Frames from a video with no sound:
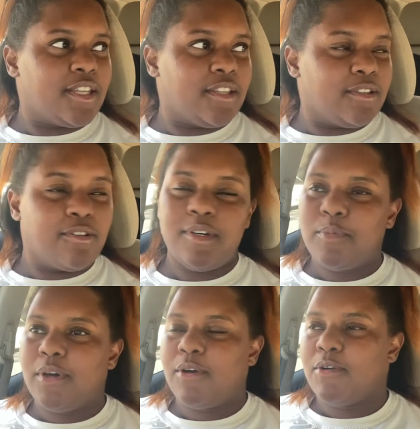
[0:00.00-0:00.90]
And lo and
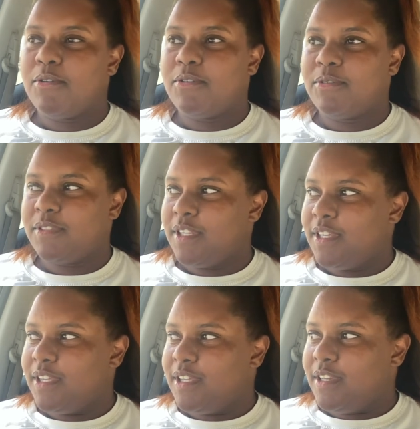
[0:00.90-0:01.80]
behold,
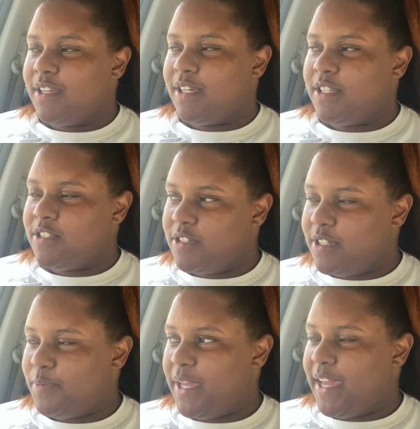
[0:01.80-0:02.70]
a truck
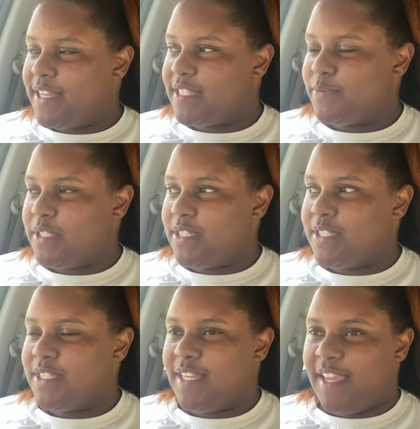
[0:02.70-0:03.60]
passed me
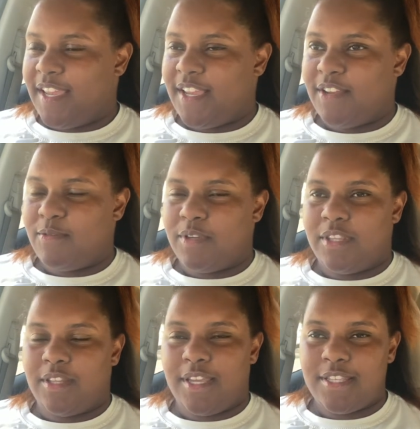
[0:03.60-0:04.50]
today with
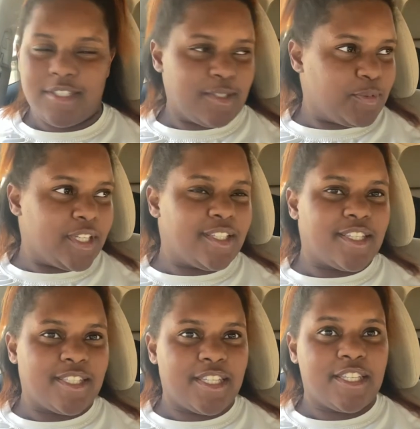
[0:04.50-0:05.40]
a license plate
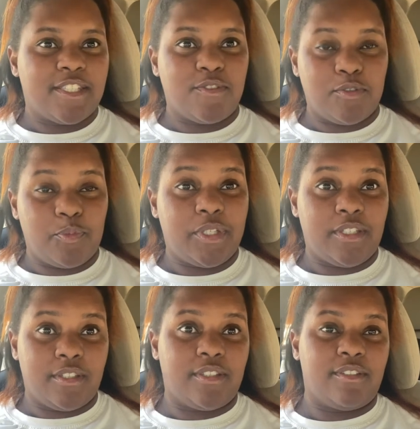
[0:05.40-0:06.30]
that says you'll be
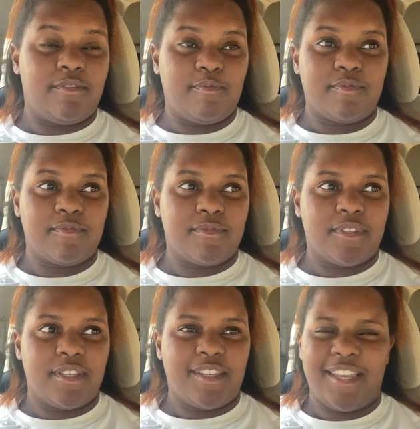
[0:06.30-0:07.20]
good
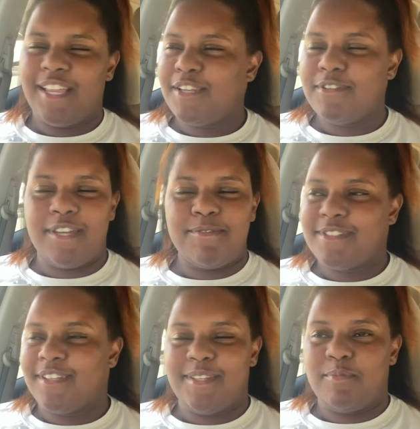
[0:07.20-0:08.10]
and i knew that was
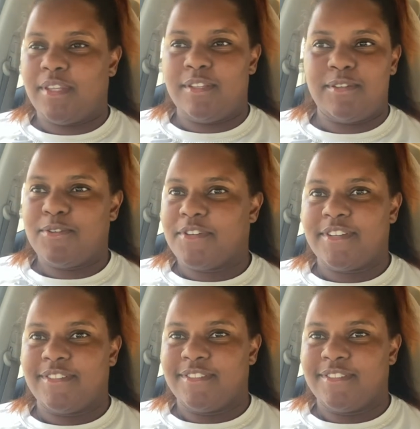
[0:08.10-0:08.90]
nothing but the lord